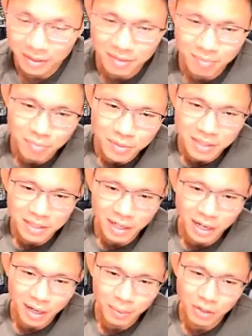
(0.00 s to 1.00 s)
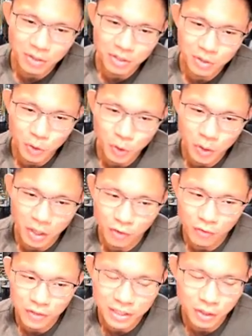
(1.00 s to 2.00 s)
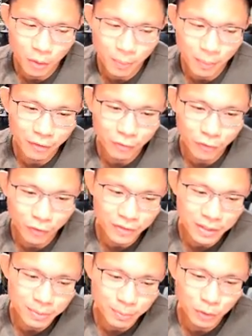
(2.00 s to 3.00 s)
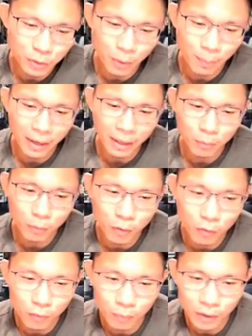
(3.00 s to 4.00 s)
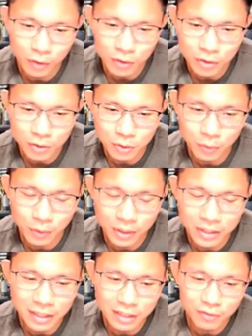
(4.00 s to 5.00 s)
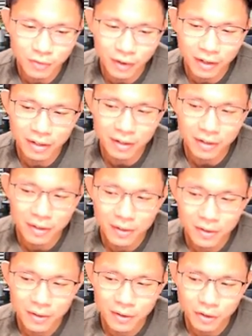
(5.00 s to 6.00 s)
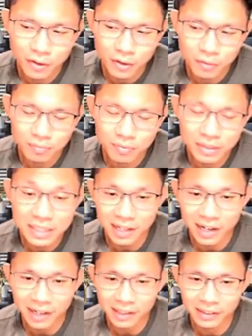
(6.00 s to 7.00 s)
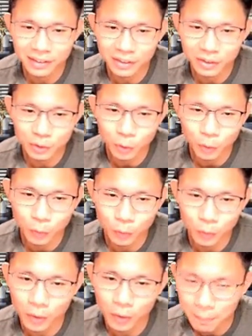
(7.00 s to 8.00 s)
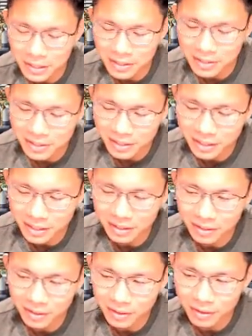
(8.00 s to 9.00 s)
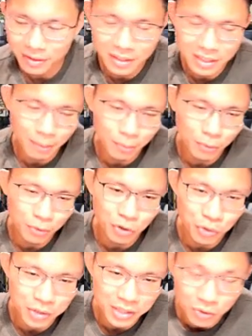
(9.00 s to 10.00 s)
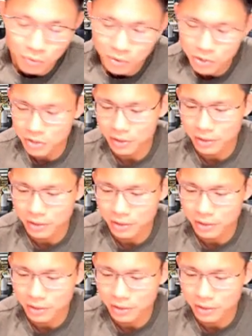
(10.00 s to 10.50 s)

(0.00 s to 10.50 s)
CCR, because you are obviously not buying for investment. You are buying more because you want to satisfy a desire to own a piece in Singapore's core central region.